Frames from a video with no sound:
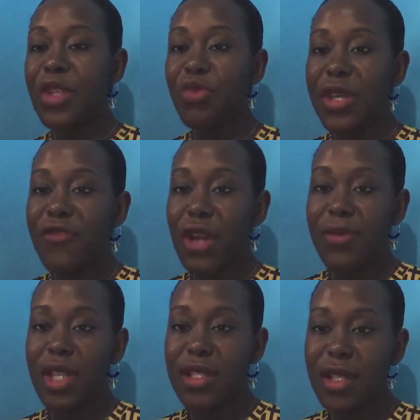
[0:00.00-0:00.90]
you breathe
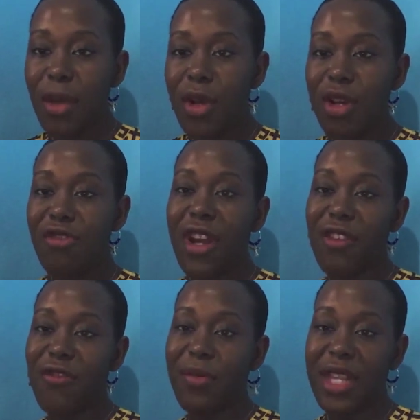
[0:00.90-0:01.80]
from the stomach
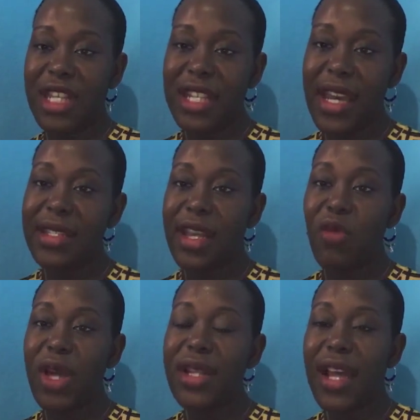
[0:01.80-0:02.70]
rather from the chest.
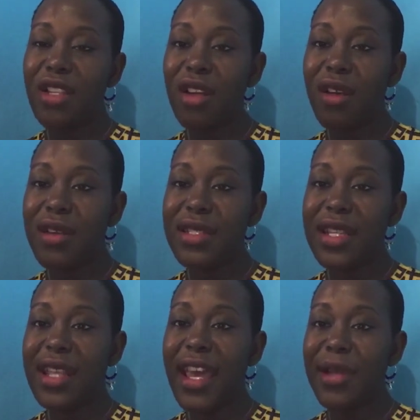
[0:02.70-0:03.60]
And what that
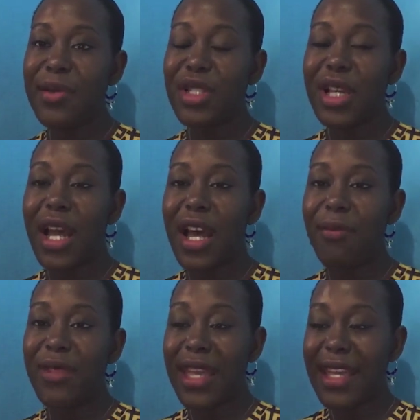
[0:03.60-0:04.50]
does, it helps to
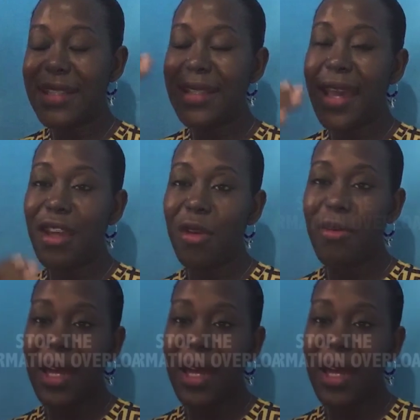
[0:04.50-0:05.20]
calm the entire